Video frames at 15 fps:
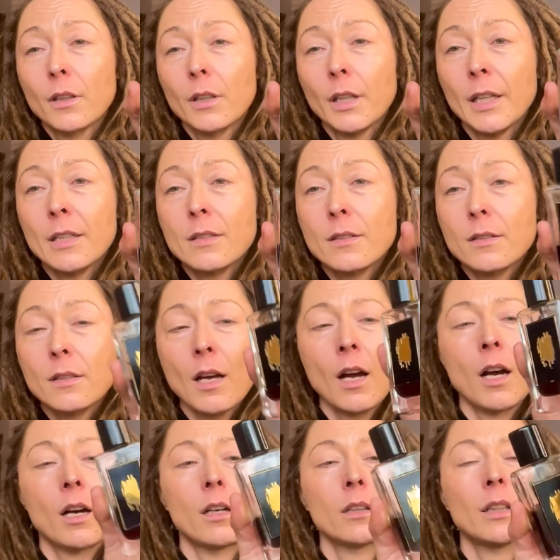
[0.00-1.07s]
it's
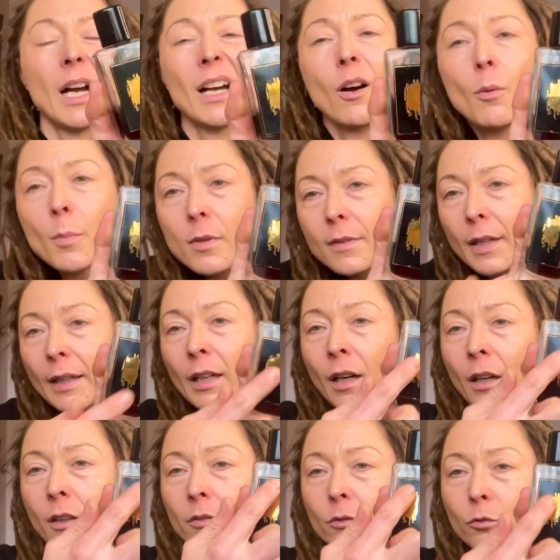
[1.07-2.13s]
got almost like
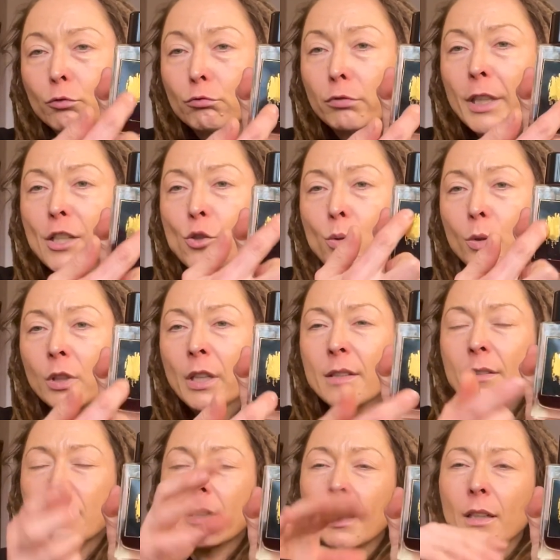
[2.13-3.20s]
a
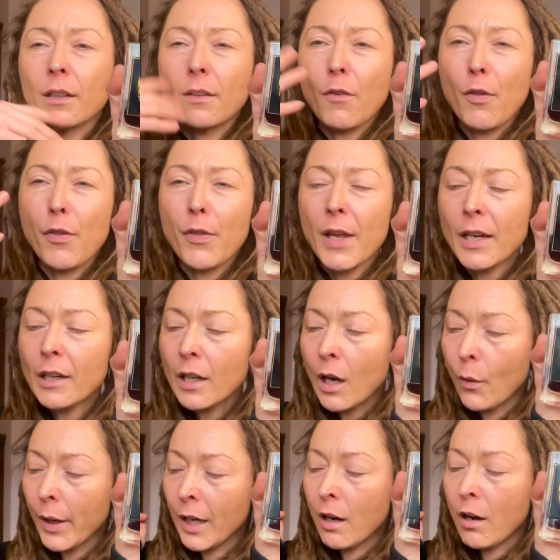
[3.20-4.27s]
ritualistic thing going